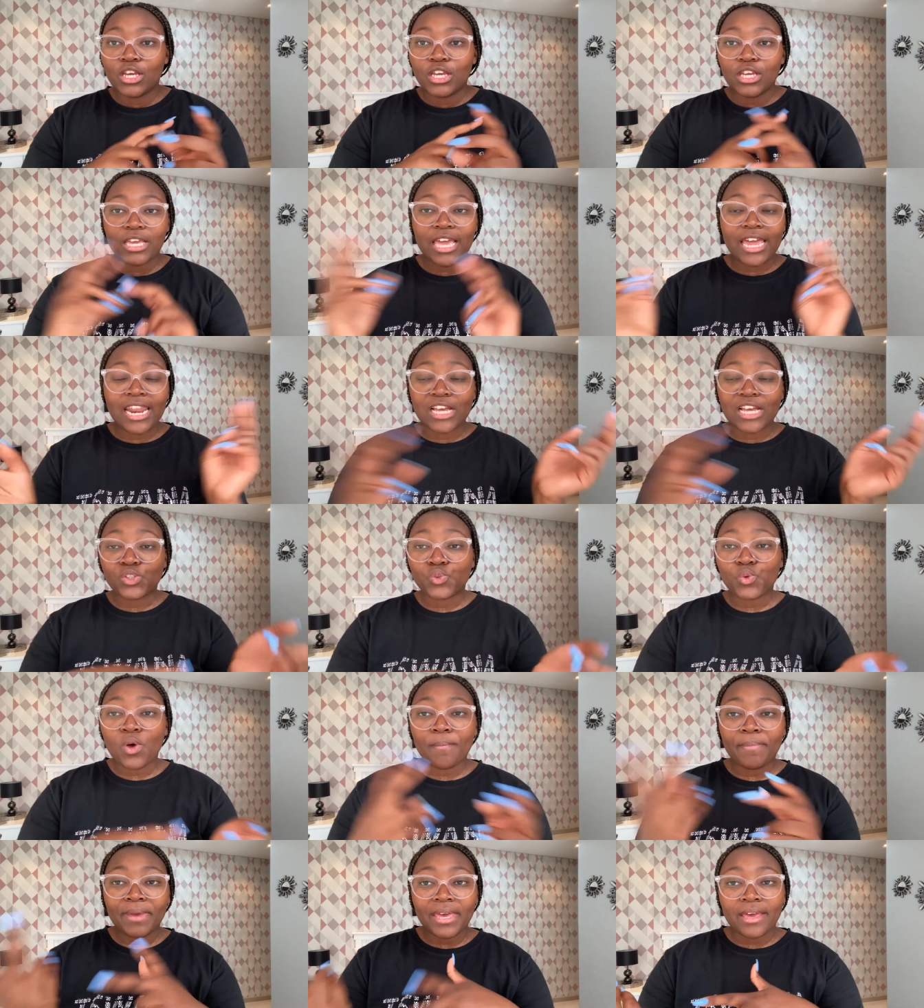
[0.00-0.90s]
can I
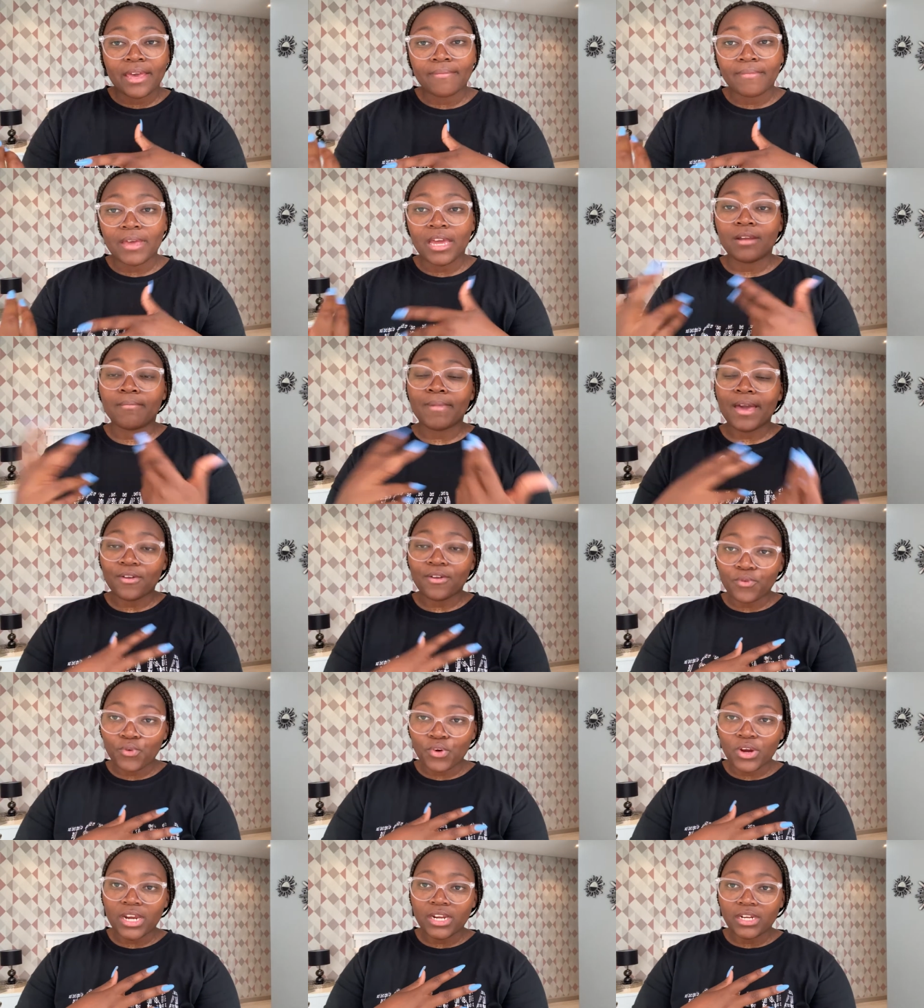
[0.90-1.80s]
swap him and my
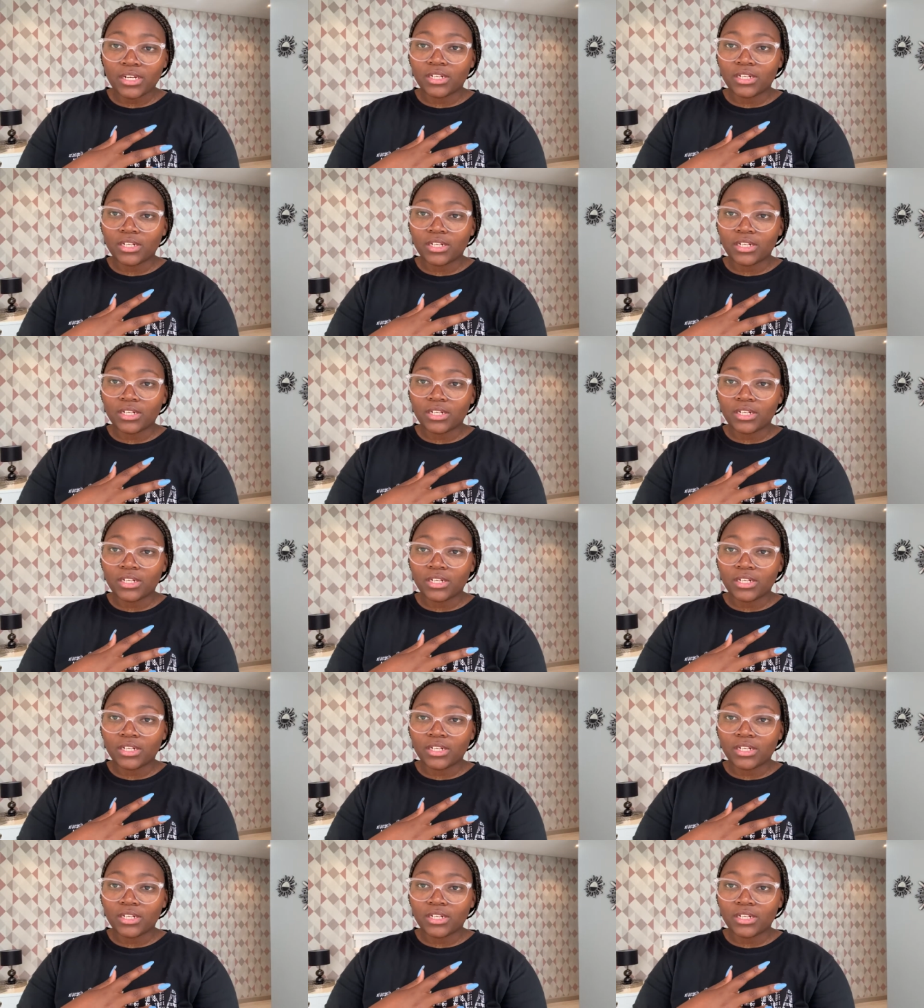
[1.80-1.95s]
friend?